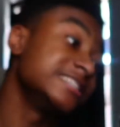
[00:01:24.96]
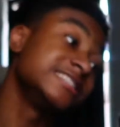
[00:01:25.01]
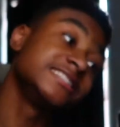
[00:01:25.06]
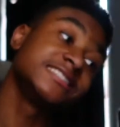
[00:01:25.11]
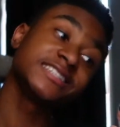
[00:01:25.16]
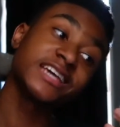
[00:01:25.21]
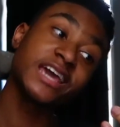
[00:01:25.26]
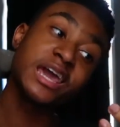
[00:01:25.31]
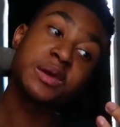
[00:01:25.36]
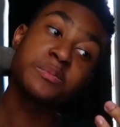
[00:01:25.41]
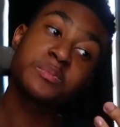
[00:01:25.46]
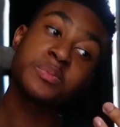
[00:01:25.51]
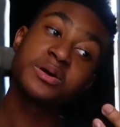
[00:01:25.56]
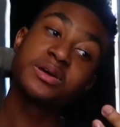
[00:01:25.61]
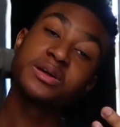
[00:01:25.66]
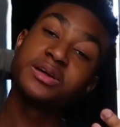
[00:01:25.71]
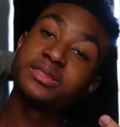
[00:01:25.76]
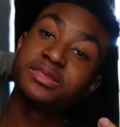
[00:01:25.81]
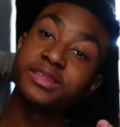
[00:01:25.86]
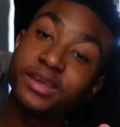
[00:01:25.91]
Escape
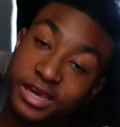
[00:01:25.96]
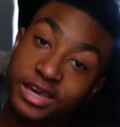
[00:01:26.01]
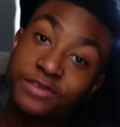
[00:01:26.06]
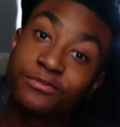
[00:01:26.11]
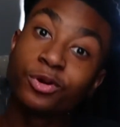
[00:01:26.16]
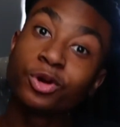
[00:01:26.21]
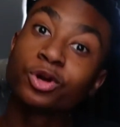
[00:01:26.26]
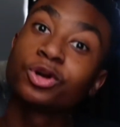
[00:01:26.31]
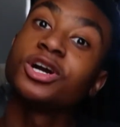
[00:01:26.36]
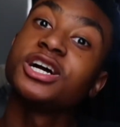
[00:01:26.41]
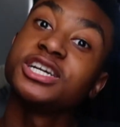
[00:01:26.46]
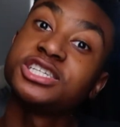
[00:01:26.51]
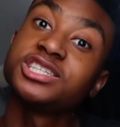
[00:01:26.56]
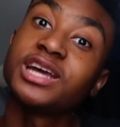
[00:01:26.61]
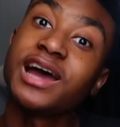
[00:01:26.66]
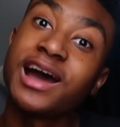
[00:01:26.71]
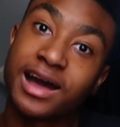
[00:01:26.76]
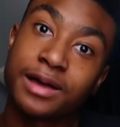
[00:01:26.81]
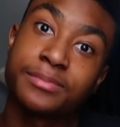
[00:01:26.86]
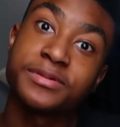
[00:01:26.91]
the Evil Crush
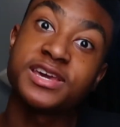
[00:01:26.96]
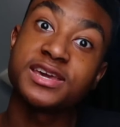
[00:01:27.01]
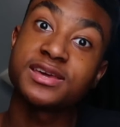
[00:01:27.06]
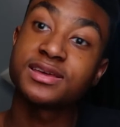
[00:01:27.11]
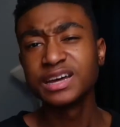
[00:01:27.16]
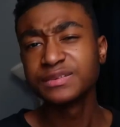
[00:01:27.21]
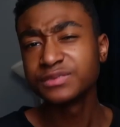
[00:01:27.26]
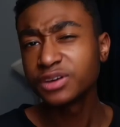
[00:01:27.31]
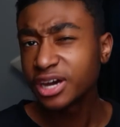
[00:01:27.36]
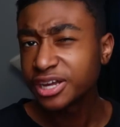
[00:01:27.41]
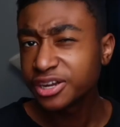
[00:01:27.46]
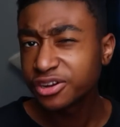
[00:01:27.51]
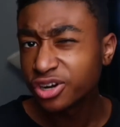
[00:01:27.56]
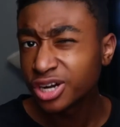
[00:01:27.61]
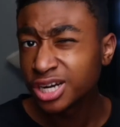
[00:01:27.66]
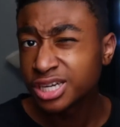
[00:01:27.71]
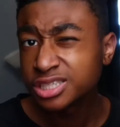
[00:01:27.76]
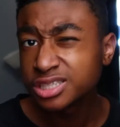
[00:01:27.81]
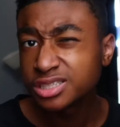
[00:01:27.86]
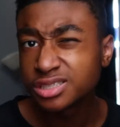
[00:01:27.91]
Obby. I got had a
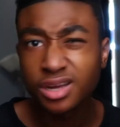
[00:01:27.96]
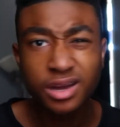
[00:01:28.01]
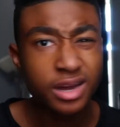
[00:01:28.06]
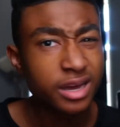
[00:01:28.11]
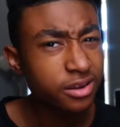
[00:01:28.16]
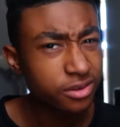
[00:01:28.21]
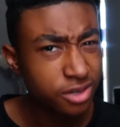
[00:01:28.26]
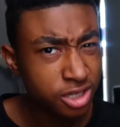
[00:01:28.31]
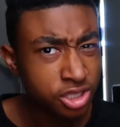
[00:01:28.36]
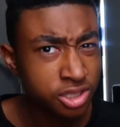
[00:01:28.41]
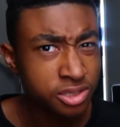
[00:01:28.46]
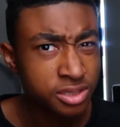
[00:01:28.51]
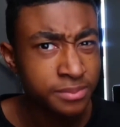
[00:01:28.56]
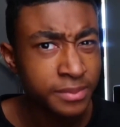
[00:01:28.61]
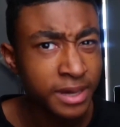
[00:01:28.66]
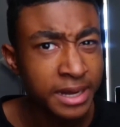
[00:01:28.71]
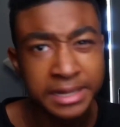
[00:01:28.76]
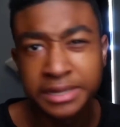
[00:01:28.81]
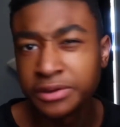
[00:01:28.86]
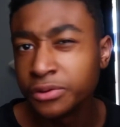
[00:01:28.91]
crush? Y'all got a crush on
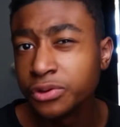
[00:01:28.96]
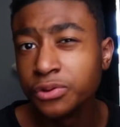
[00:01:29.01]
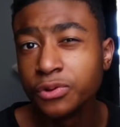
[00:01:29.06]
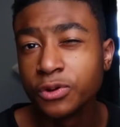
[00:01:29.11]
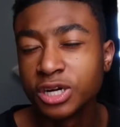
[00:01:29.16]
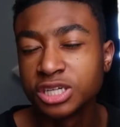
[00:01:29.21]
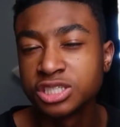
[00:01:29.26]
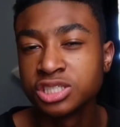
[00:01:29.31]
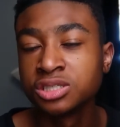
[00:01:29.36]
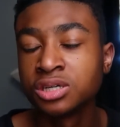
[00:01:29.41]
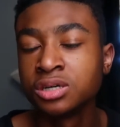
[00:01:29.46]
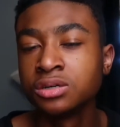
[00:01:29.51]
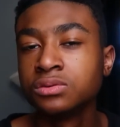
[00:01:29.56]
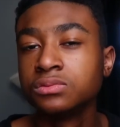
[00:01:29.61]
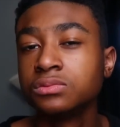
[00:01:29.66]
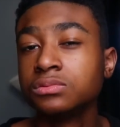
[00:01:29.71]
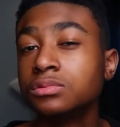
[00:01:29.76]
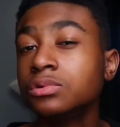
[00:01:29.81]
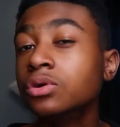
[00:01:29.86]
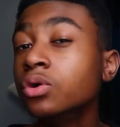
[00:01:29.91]
somebody? Who you crushing on?
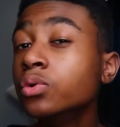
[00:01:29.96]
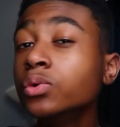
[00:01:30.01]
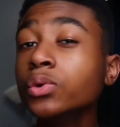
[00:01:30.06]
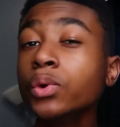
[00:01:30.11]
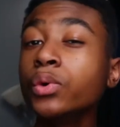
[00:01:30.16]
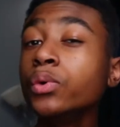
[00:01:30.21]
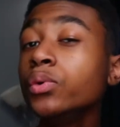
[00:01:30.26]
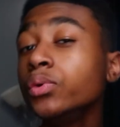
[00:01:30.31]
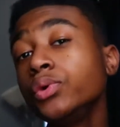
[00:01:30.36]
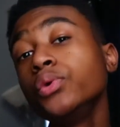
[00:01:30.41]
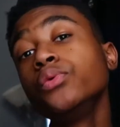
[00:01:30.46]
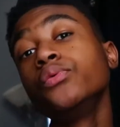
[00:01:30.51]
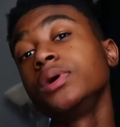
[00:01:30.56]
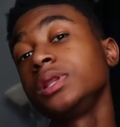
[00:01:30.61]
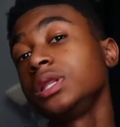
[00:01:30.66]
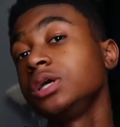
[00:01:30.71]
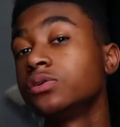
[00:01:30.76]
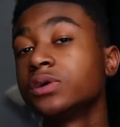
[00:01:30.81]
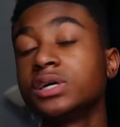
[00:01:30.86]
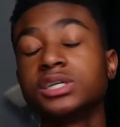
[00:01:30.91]
Who who you really
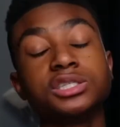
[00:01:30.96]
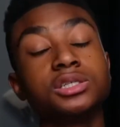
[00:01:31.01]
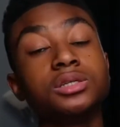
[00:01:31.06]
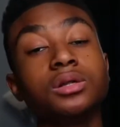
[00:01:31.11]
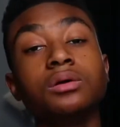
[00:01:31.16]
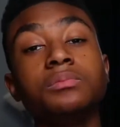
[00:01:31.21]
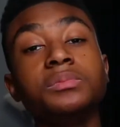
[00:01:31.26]
crushing on?